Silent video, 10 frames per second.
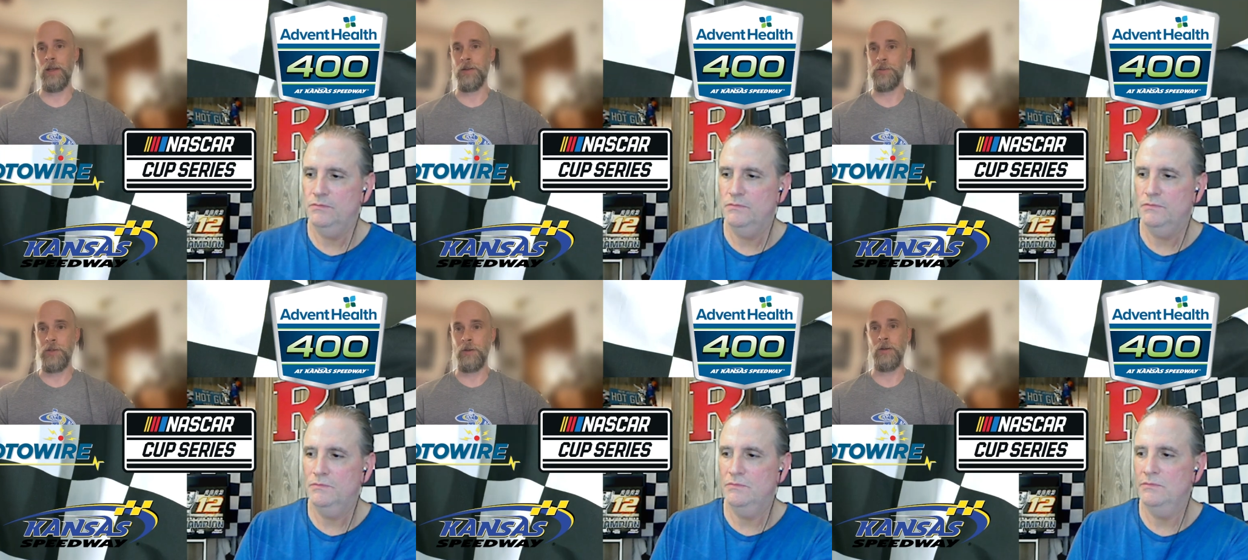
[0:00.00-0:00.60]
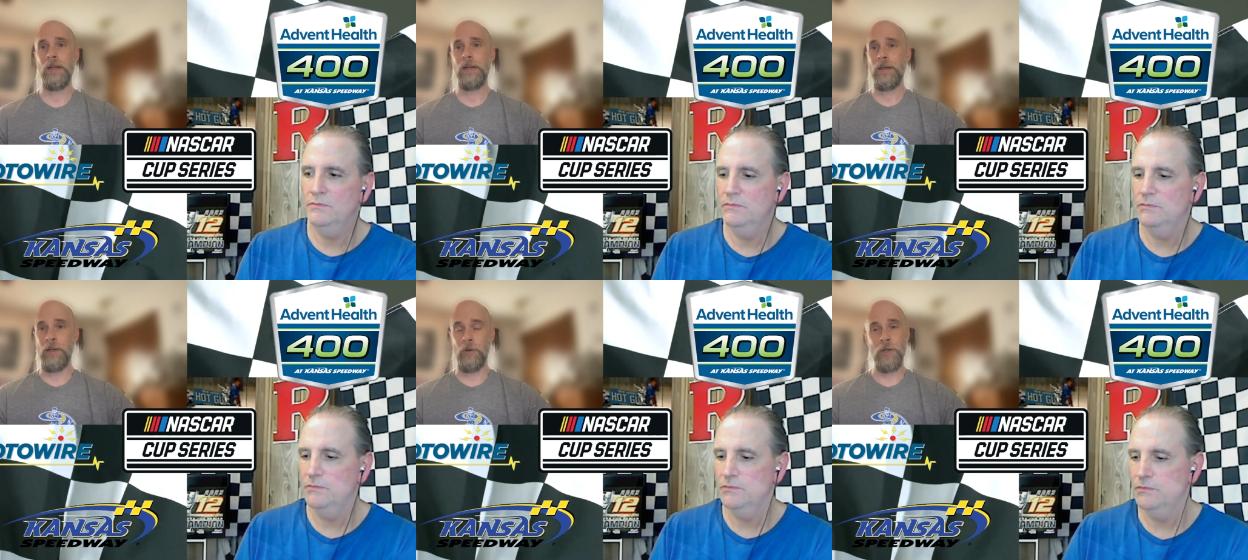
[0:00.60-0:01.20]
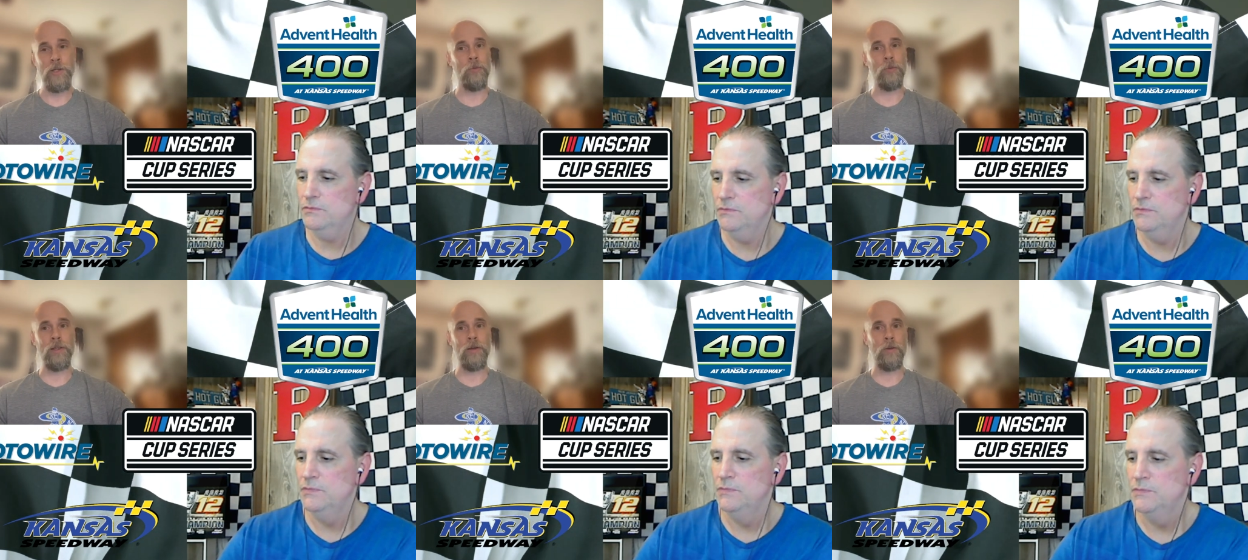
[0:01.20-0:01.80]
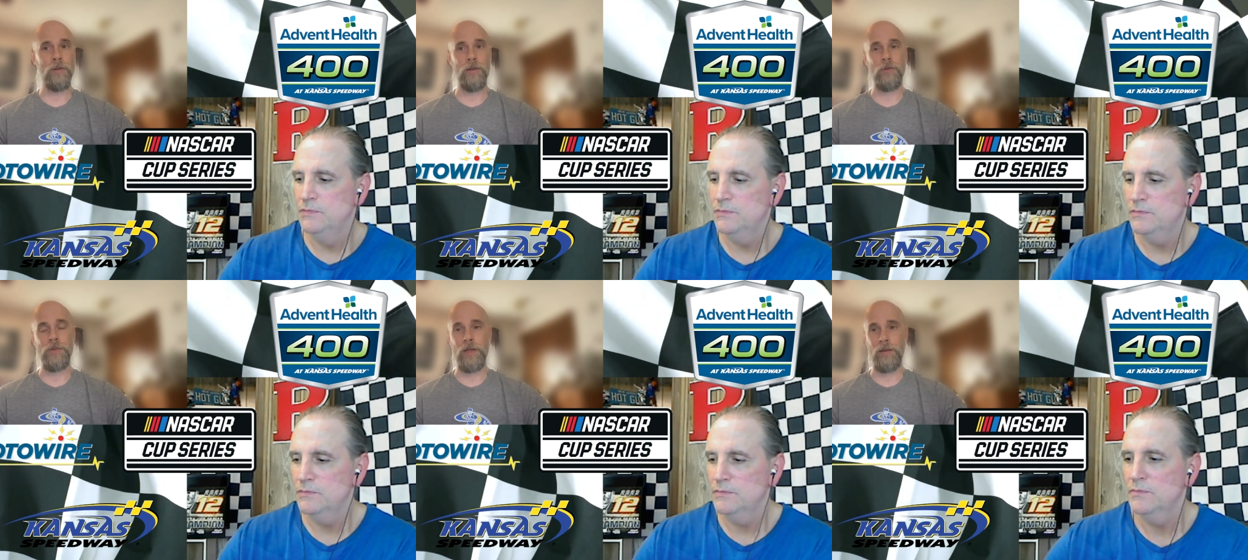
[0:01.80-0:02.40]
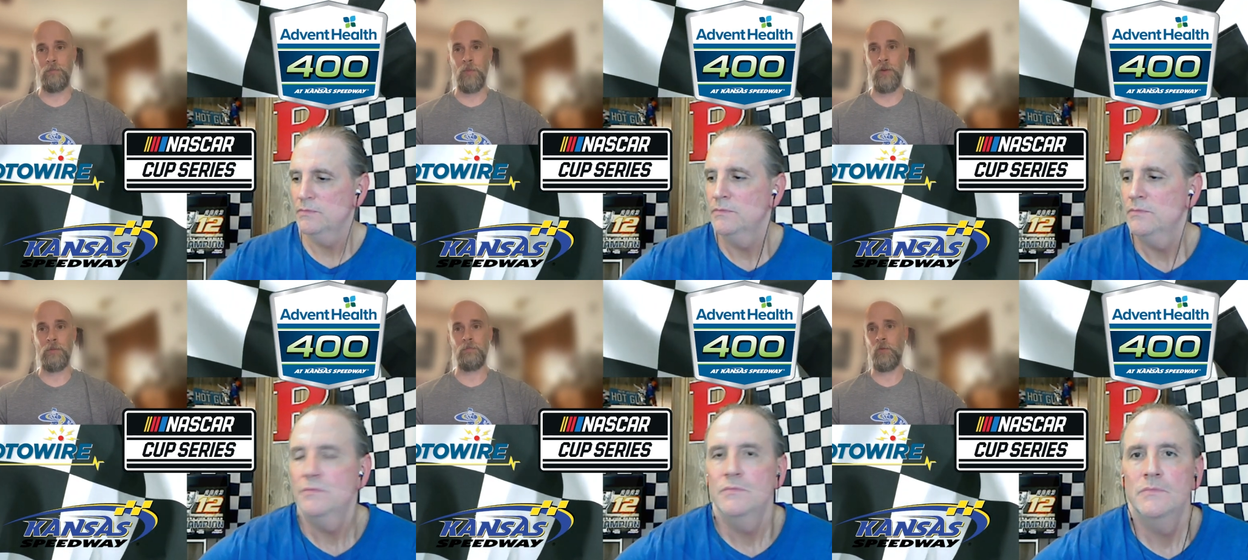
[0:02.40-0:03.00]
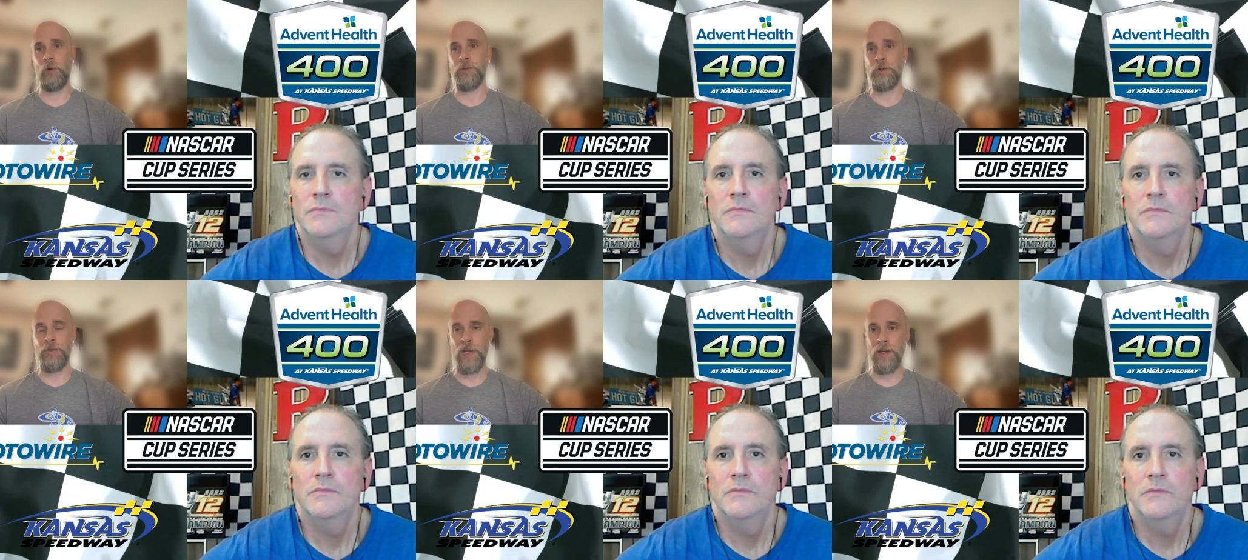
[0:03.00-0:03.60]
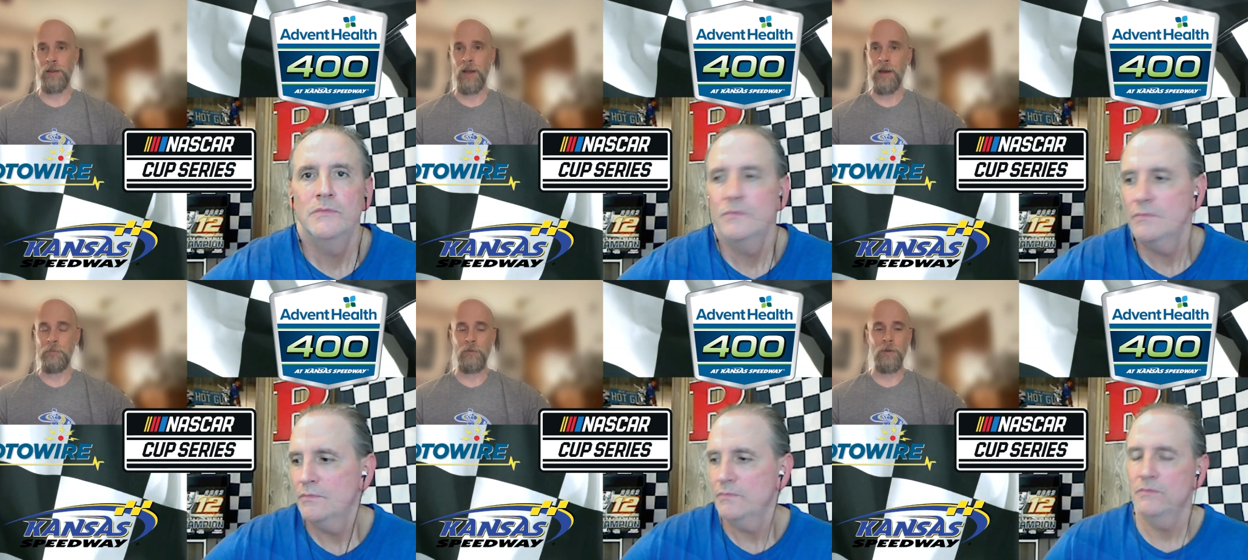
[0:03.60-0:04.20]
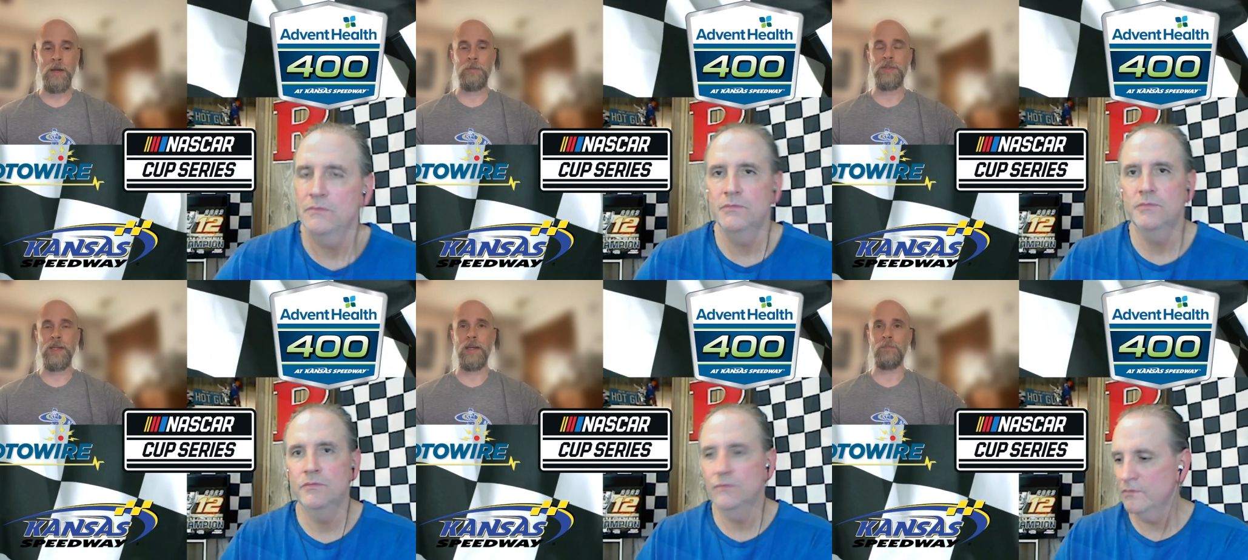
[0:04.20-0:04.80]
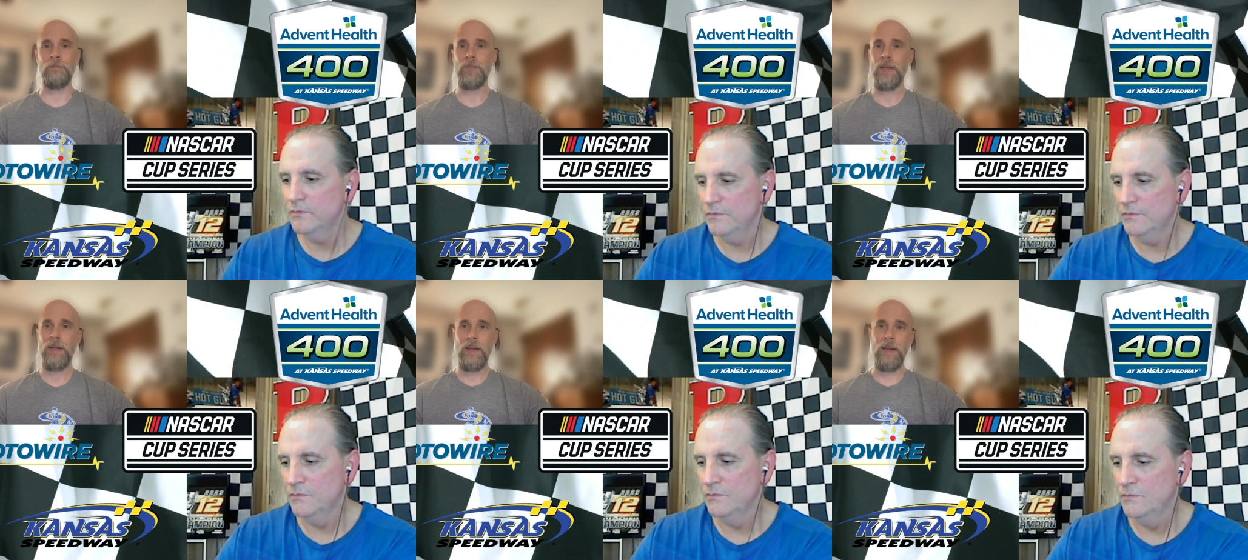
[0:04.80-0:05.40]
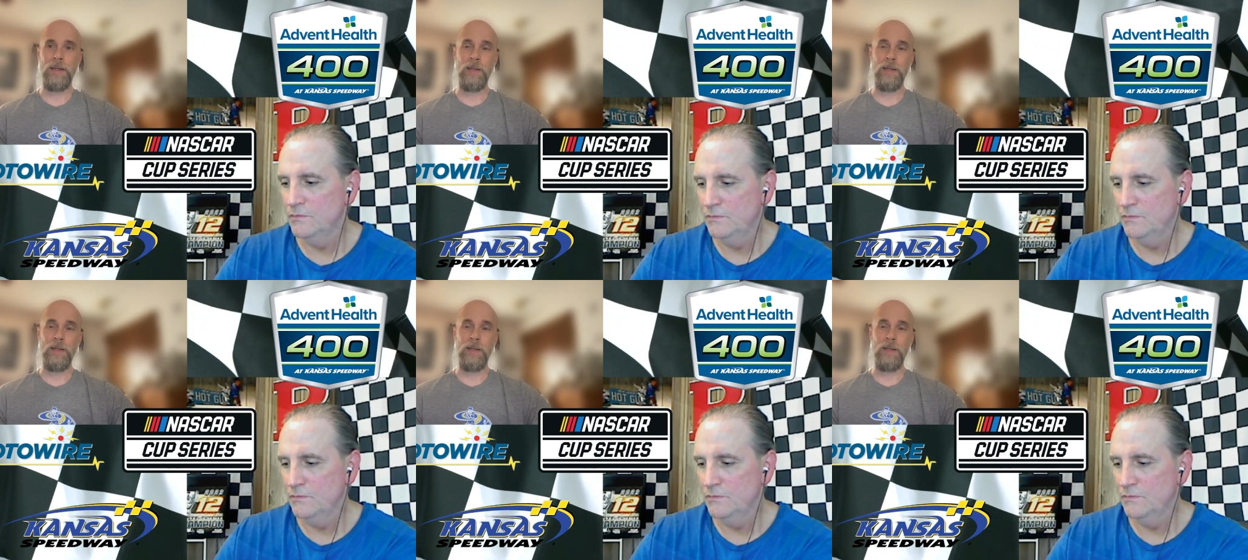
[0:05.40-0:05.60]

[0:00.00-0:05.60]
Speaker 1: And last year, he crashed out really early. It was like the first or second lap, if I'm not mistaken. And